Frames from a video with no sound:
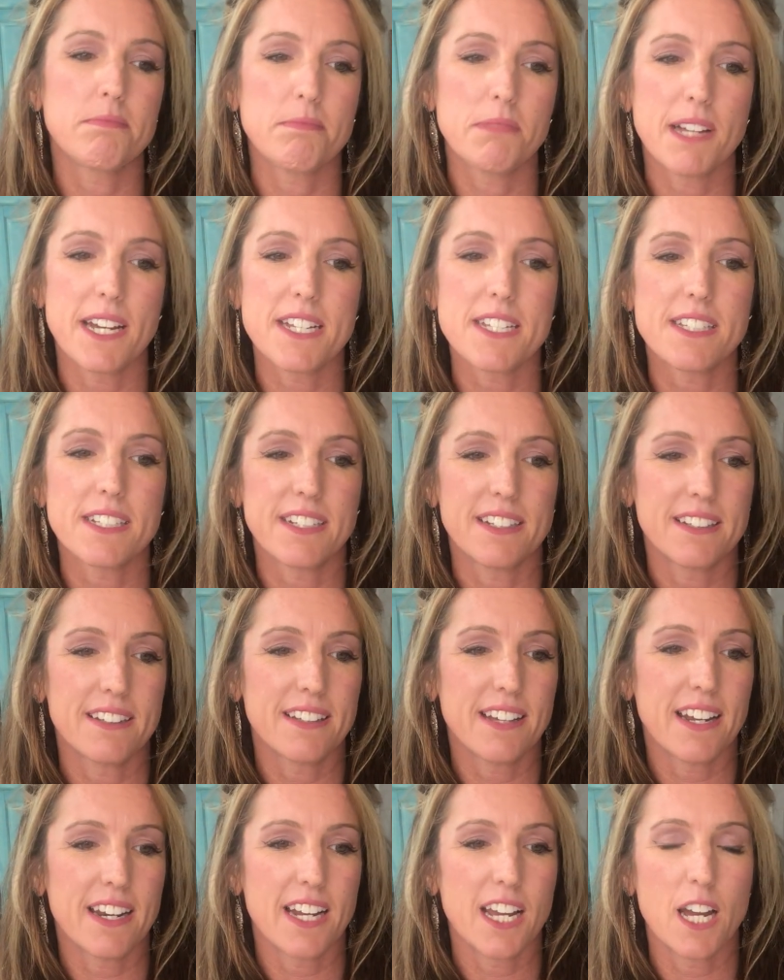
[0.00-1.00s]
blessing
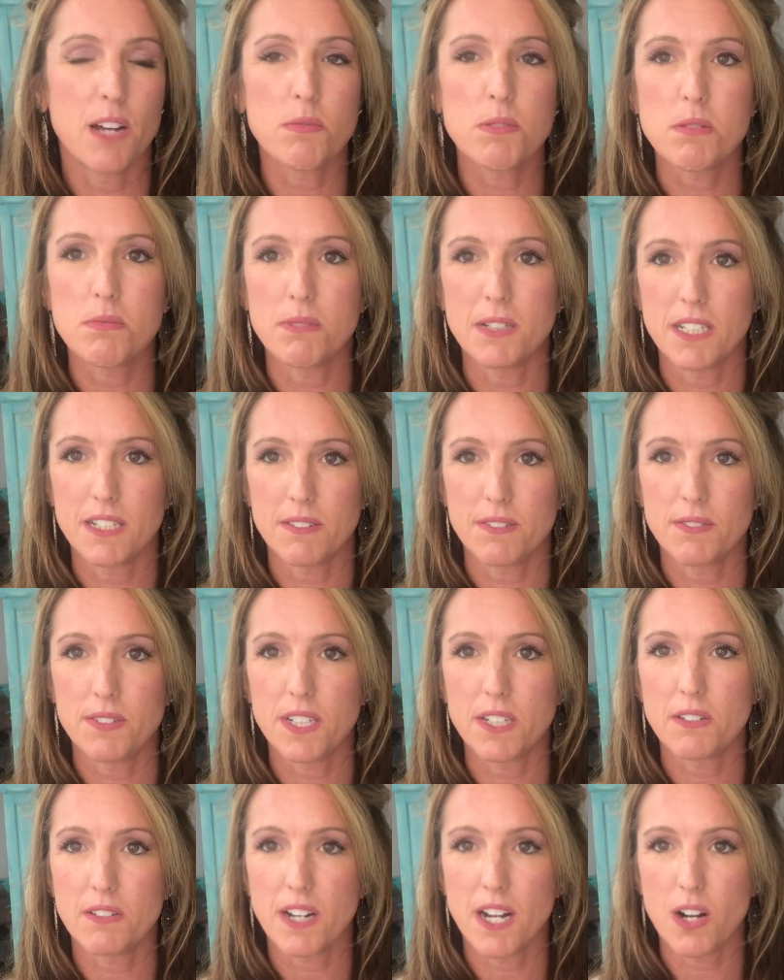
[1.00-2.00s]
that helped me
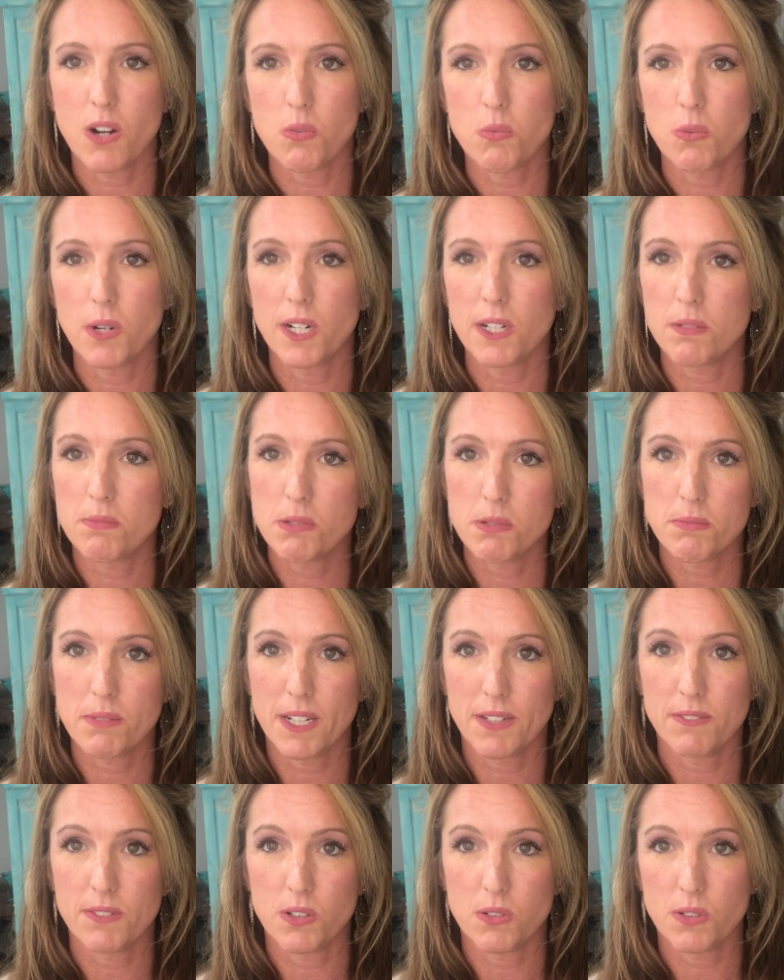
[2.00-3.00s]
figure out where to put
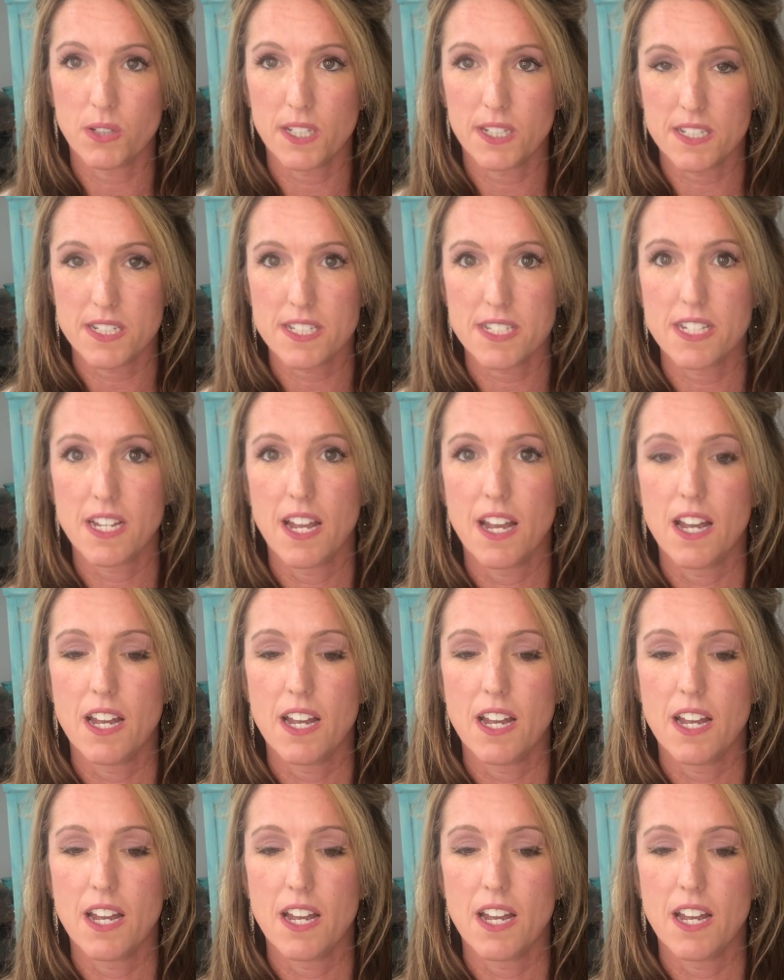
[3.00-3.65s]
my focus,